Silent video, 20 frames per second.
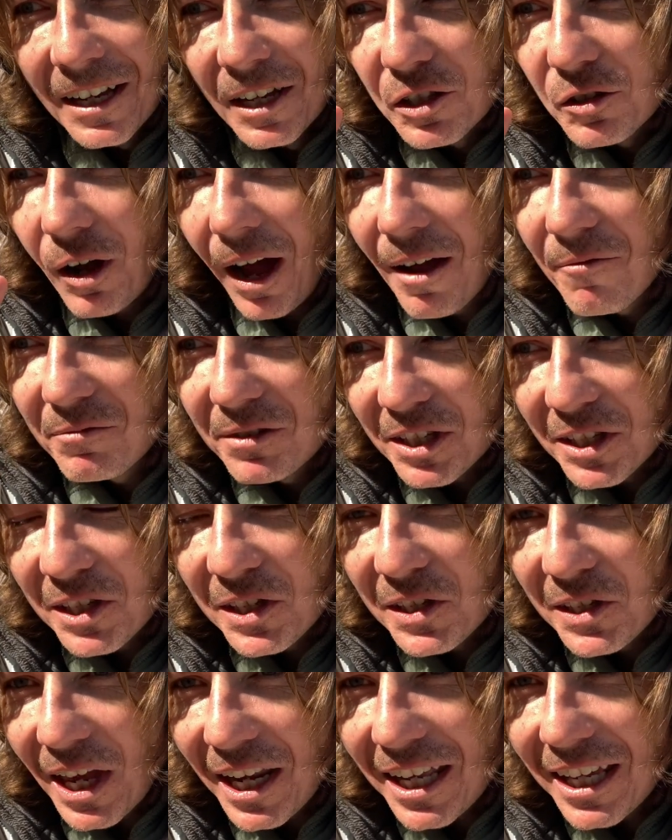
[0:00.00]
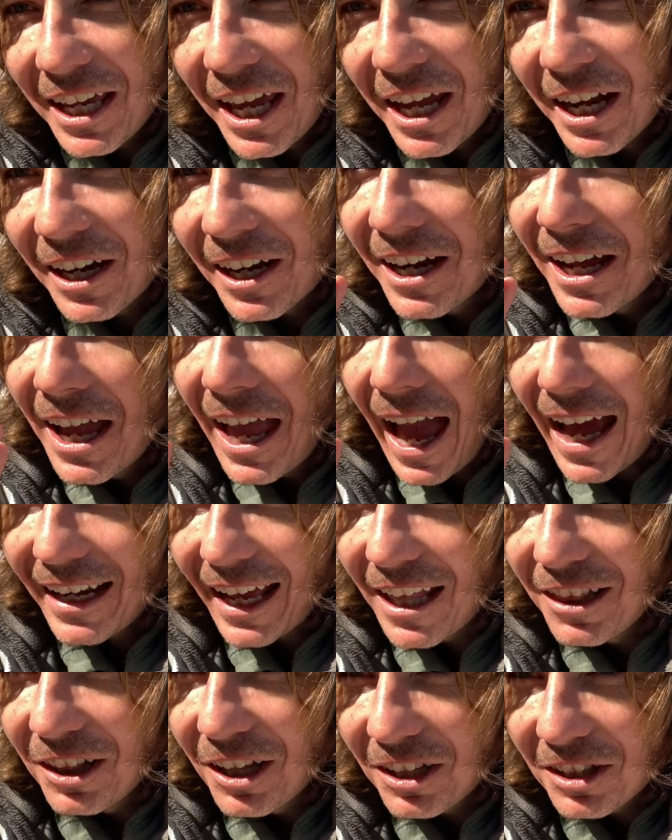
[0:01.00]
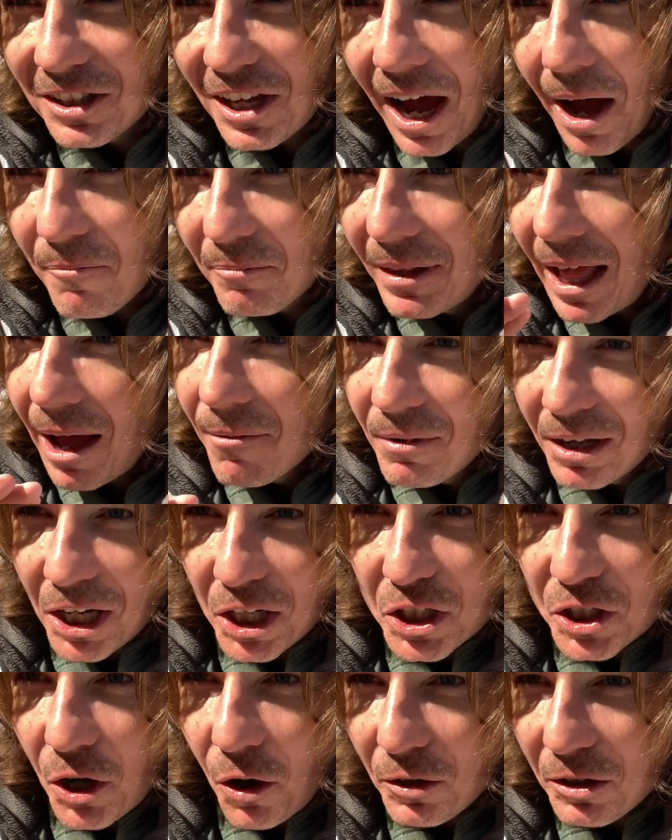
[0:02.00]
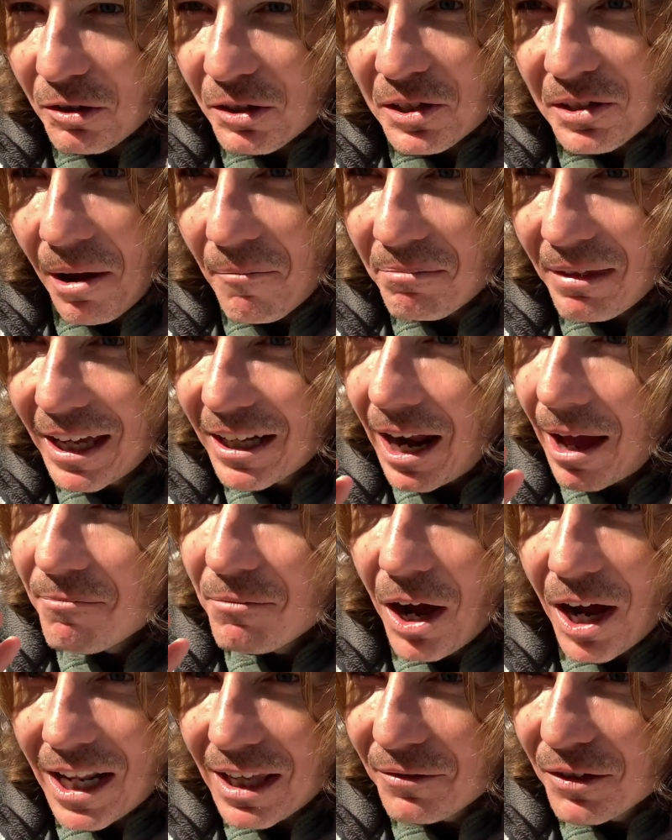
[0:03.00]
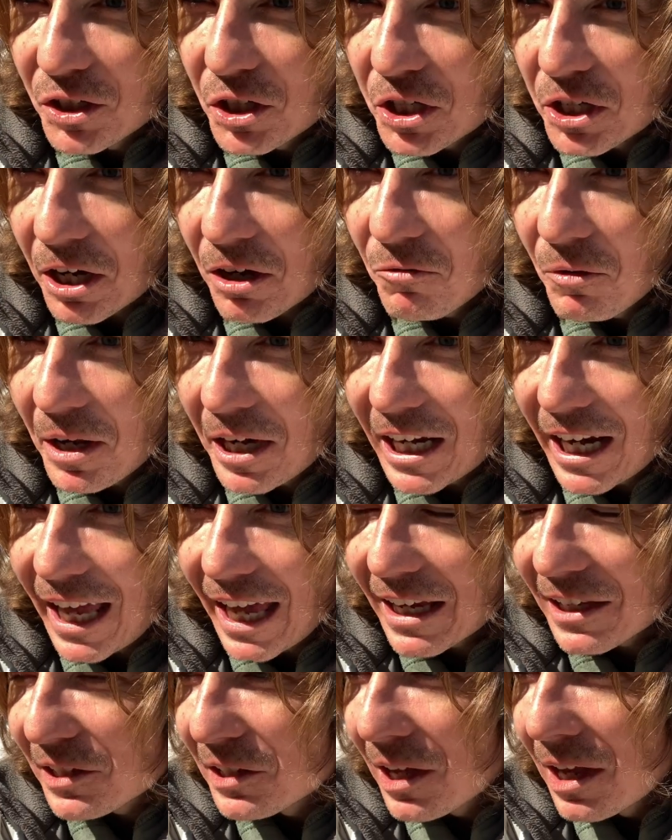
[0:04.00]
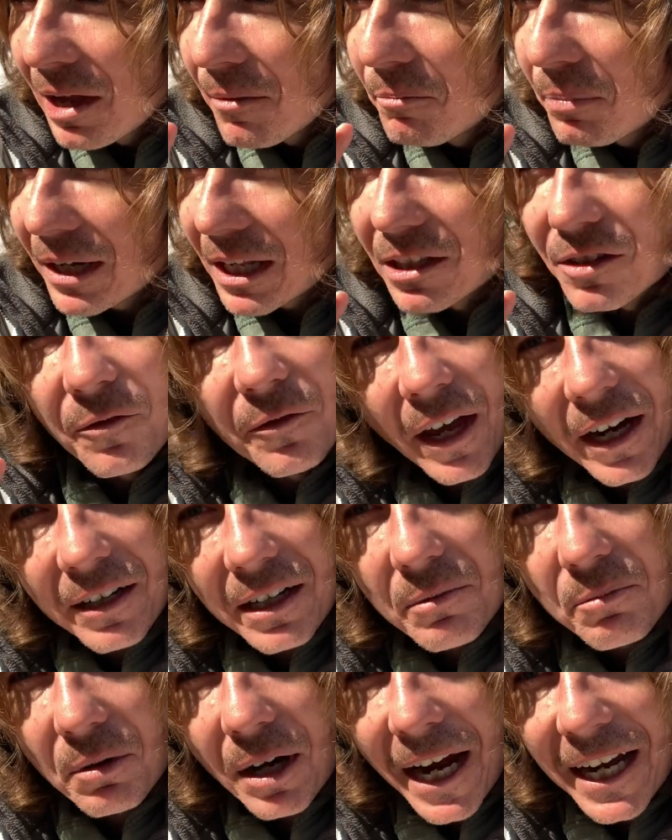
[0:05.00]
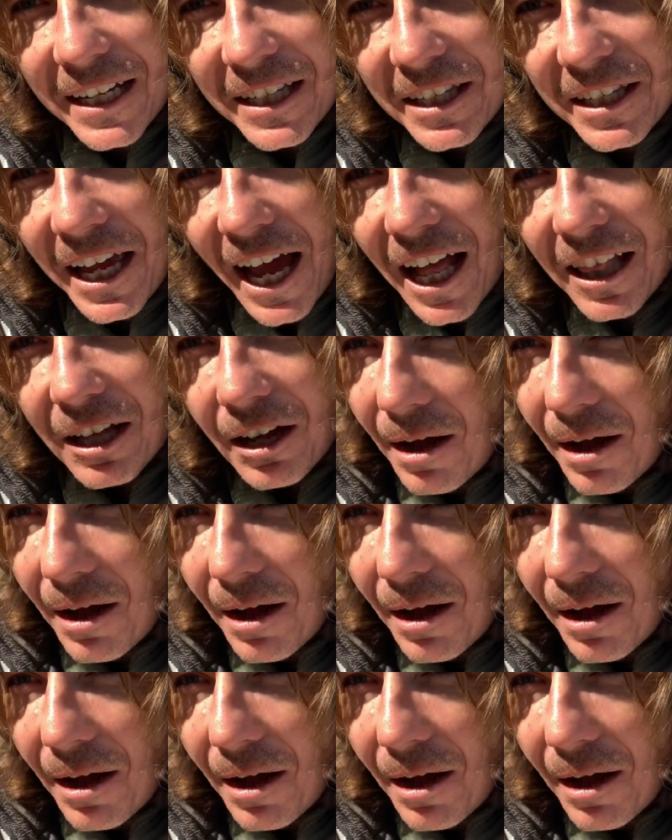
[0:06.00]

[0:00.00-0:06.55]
So I'm just sitting here and I looked up. Now I'm gonna show you something. I'm not even sure what it is, but it's very bright and yellow.